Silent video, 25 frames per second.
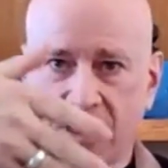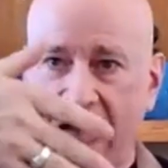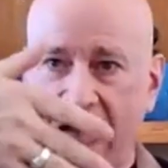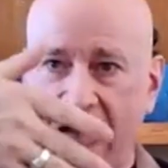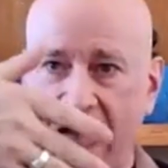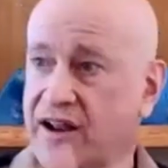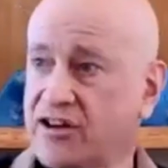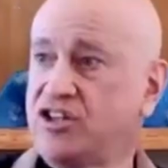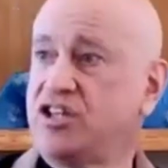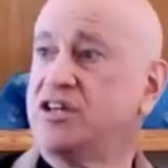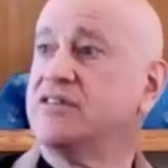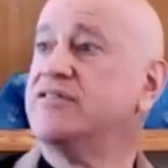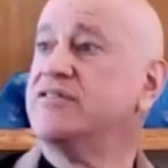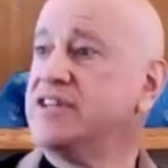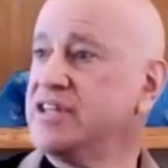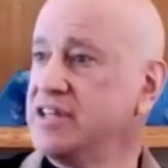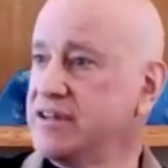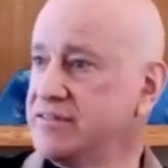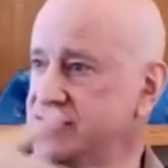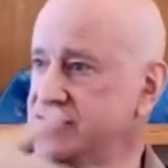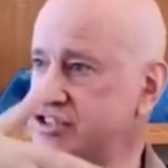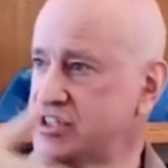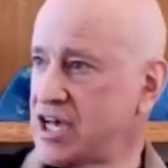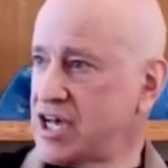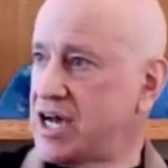activity
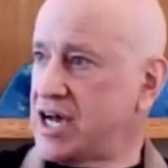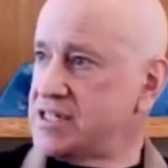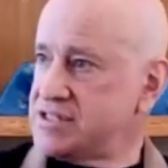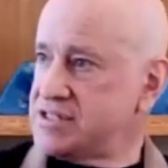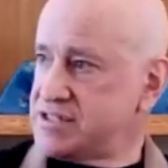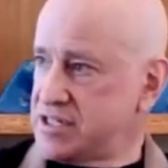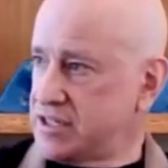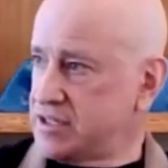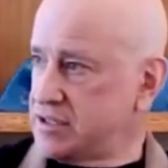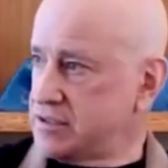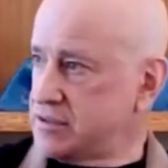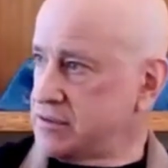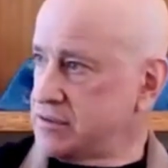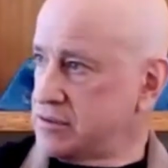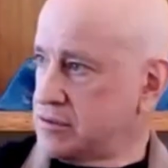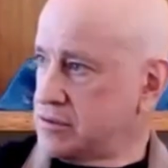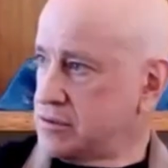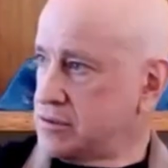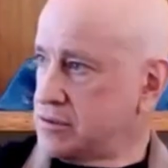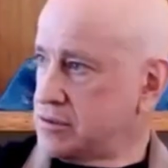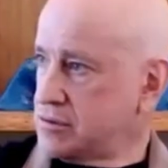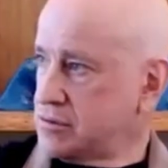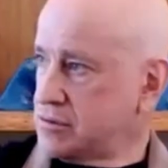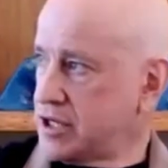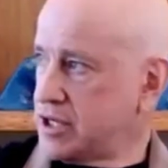of Zazen,
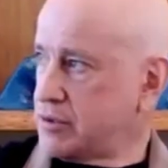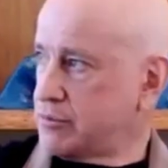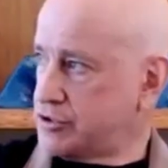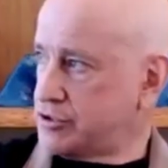right,